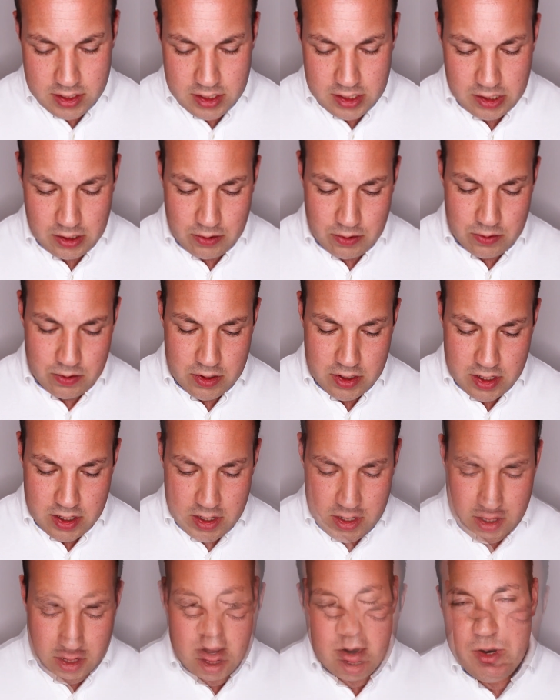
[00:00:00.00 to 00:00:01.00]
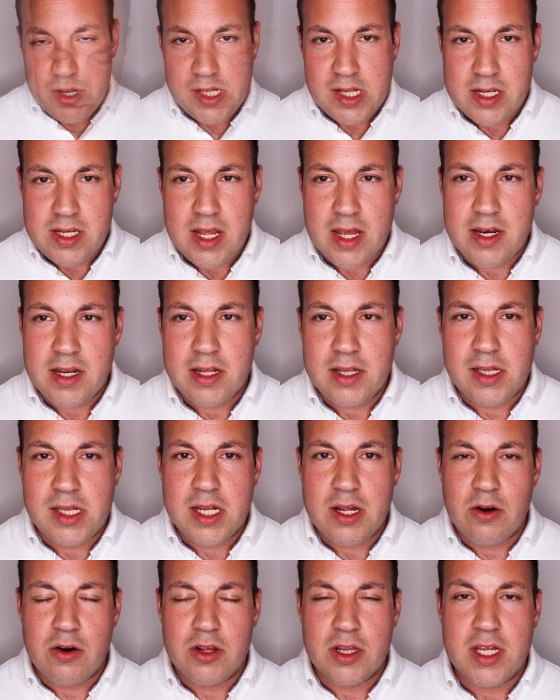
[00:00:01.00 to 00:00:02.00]
So there is a
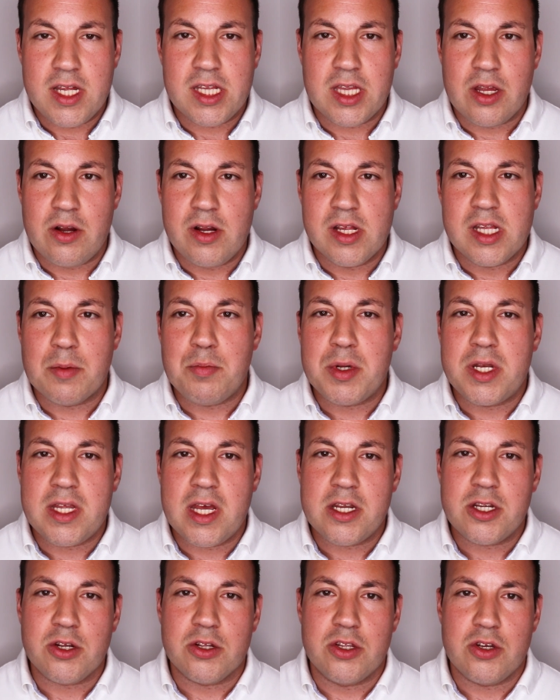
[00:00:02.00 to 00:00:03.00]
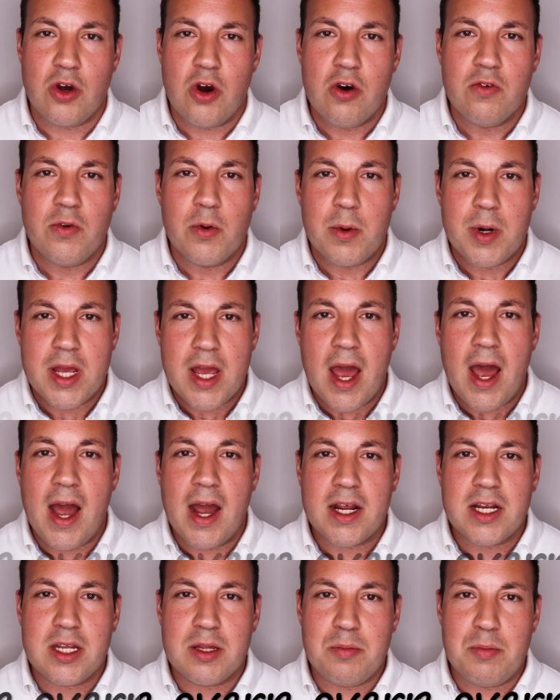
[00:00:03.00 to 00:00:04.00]
tendency, or at least there is a potential, to
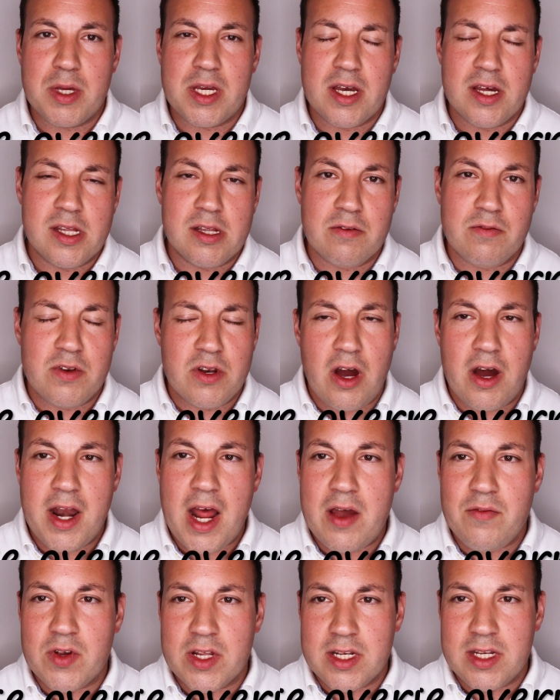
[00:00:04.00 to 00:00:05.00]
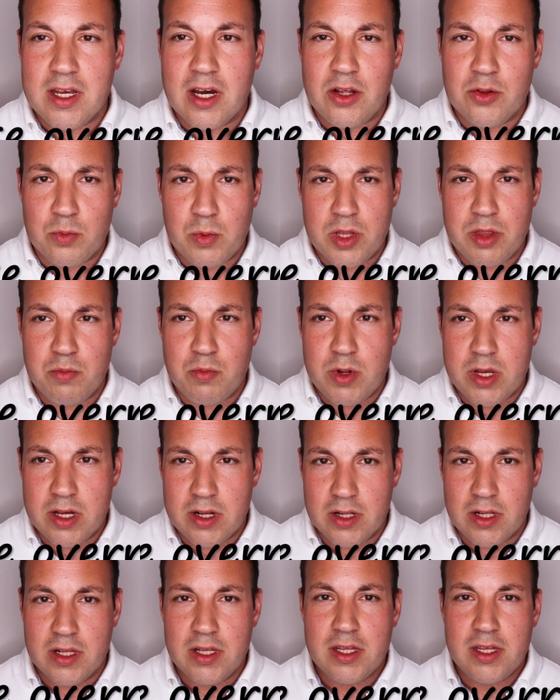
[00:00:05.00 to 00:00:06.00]
overreact because of not having dealt with
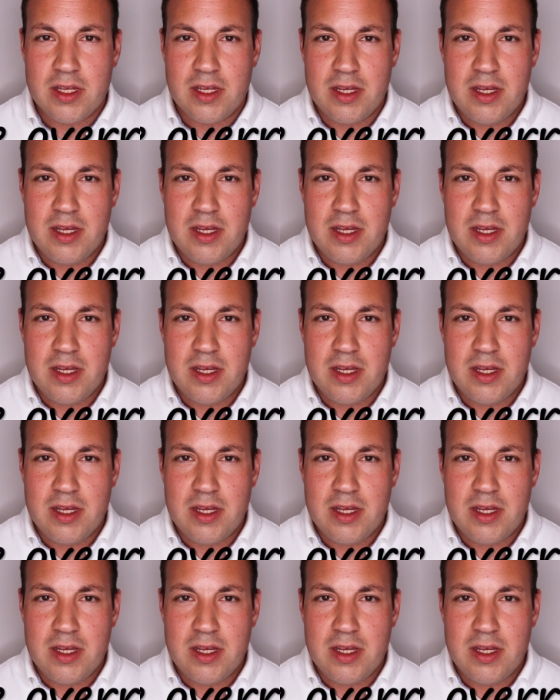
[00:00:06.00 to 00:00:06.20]
real